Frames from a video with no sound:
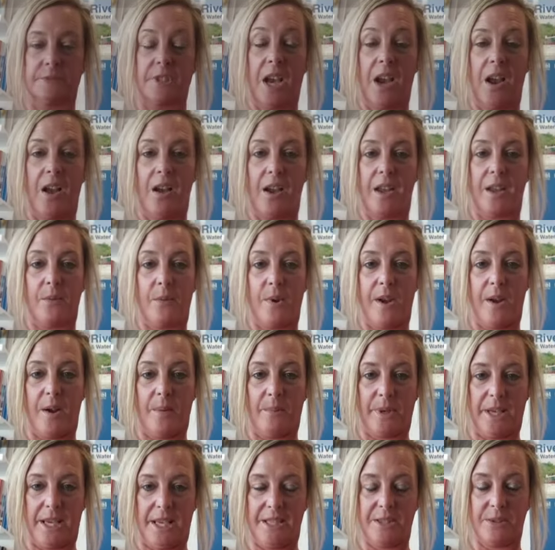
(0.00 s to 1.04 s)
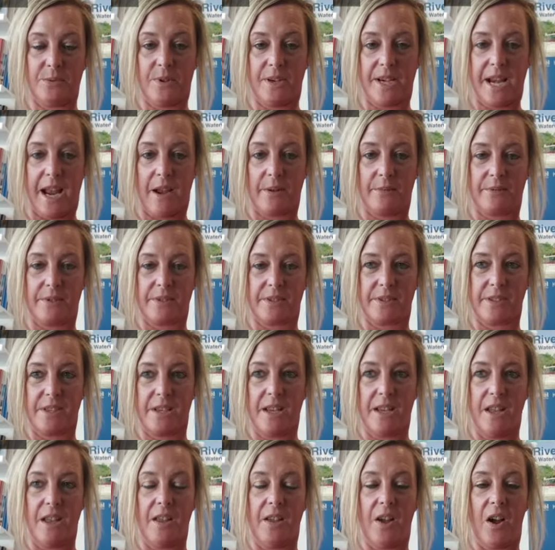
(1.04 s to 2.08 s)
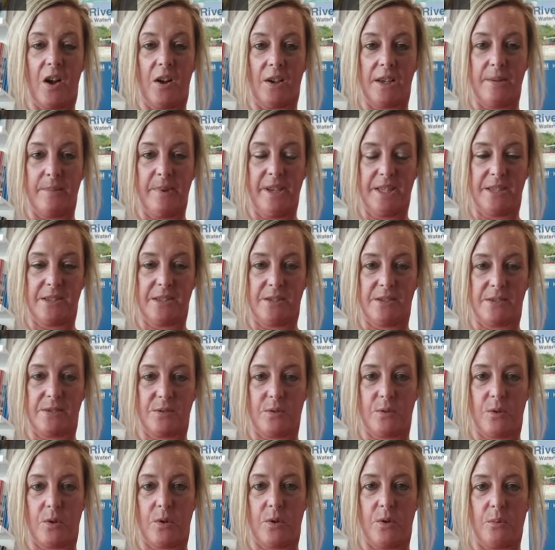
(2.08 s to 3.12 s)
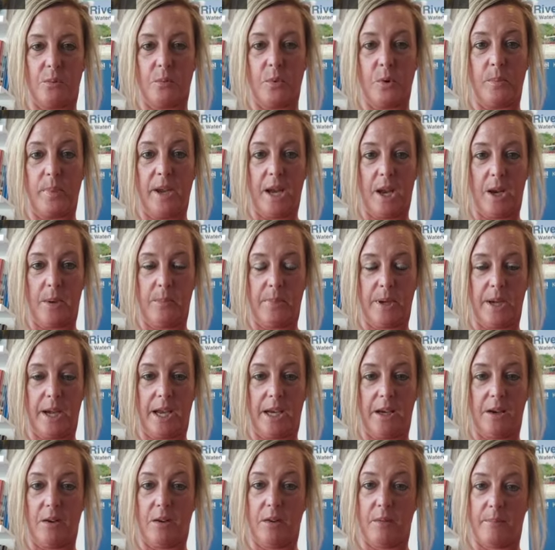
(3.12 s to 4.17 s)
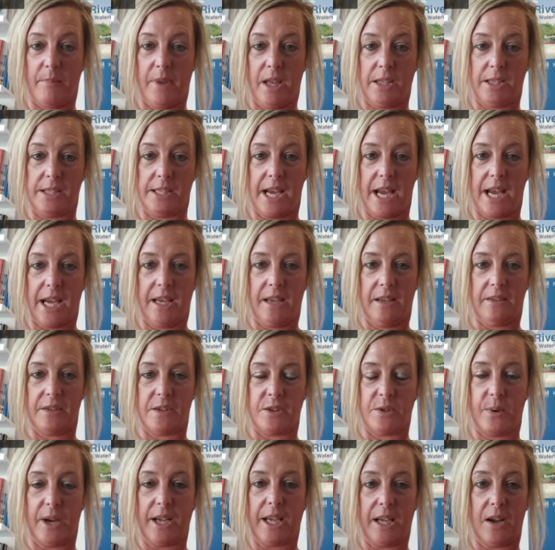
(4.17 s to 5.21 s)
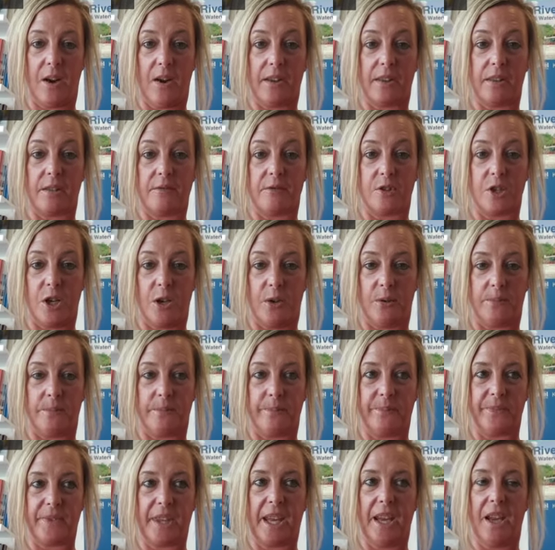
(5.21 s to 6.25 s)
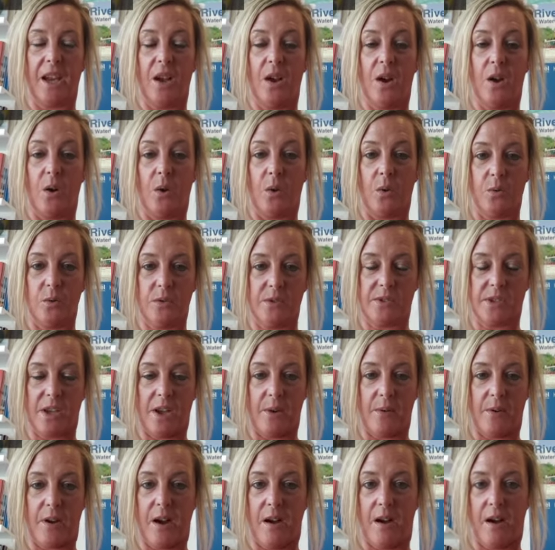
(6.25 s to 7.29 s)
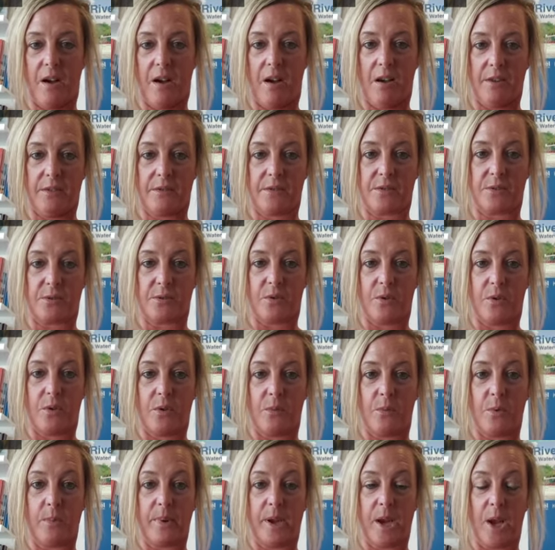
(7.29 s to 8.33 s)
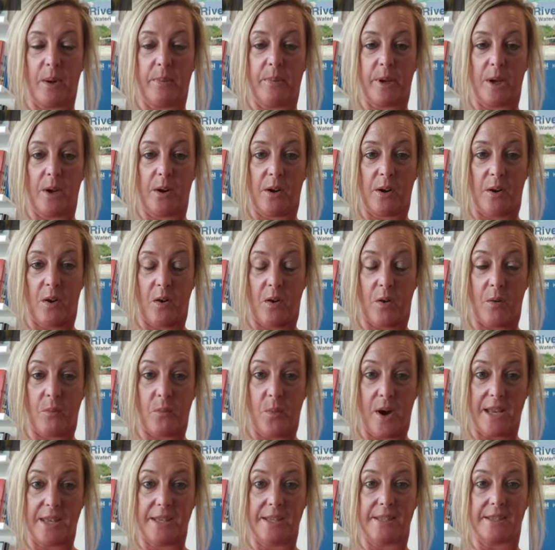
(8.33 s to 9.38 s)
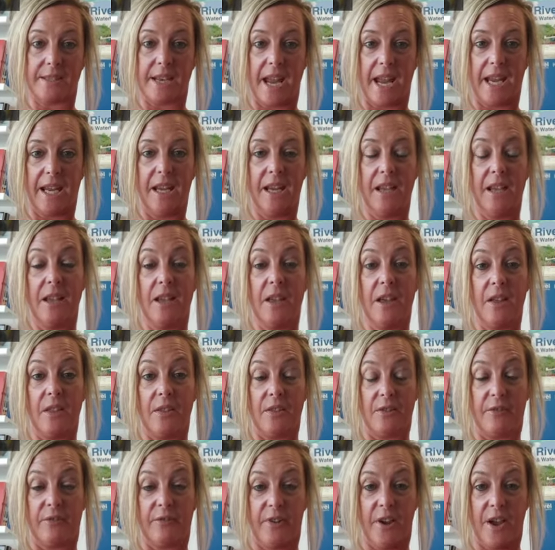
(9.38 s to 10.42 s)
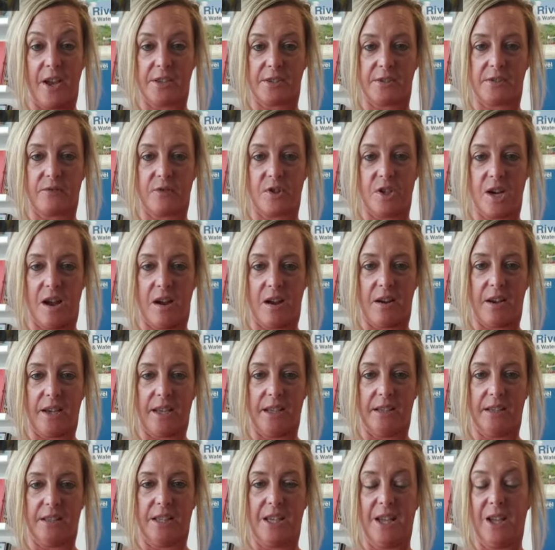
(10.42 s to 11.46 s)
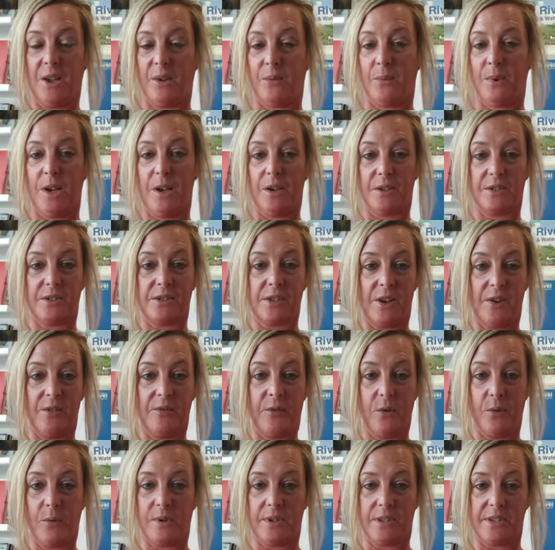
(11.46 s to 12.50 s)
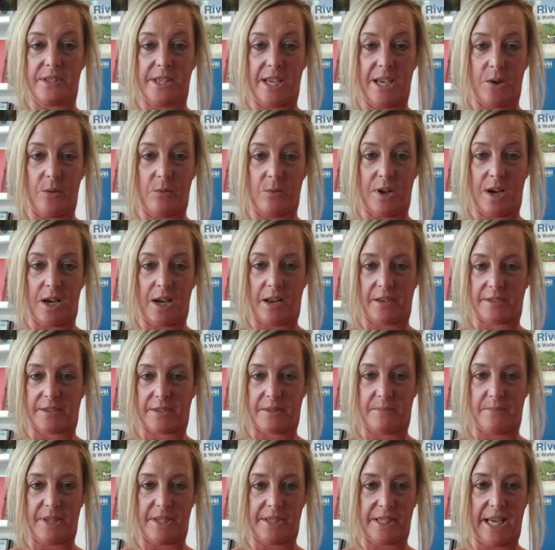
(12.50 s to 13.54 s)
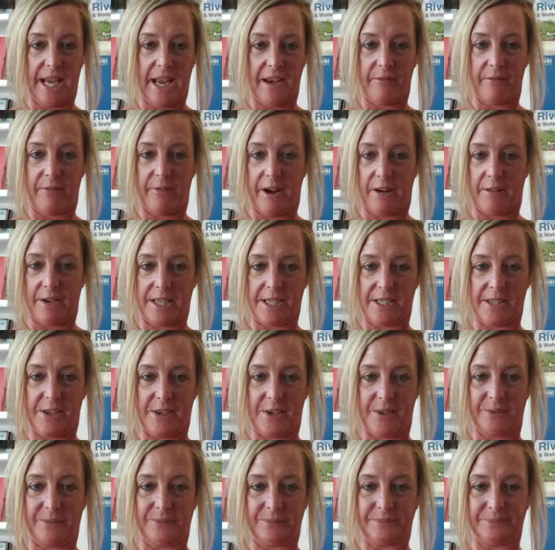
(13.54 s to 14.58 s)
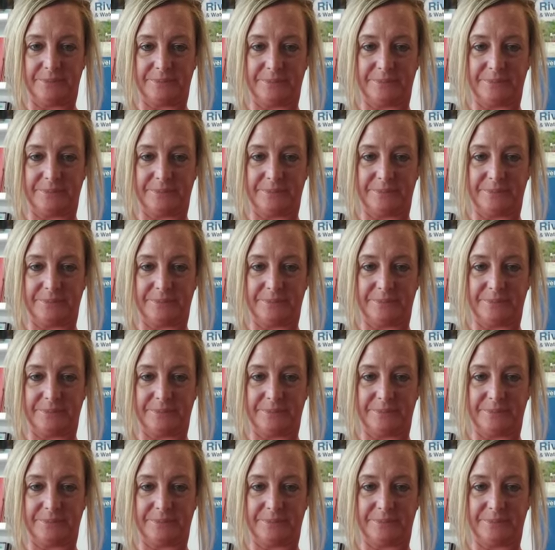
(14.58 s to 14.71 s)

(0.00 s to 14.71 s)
Hi, we are pleased to announce our Lymington store will be opening on Monday the 29th of June. Also, our Hythe store will be opening on Wednesday the 1st of July. We look so forward to seeing all our customers again very soon.